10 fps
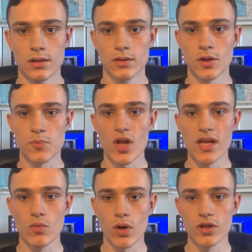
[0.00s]
You're
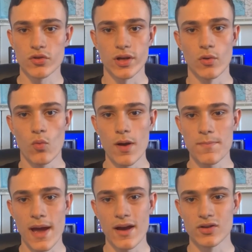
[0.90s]
probably wondering what
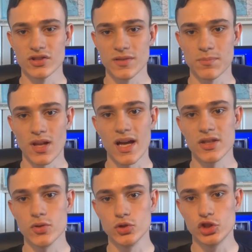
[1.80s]
power supply
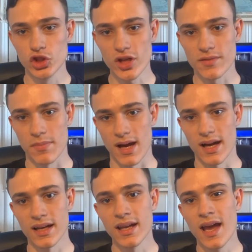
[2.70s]
you should
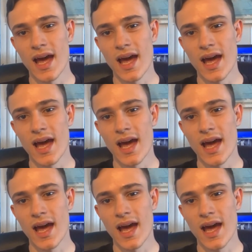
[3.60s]
buy,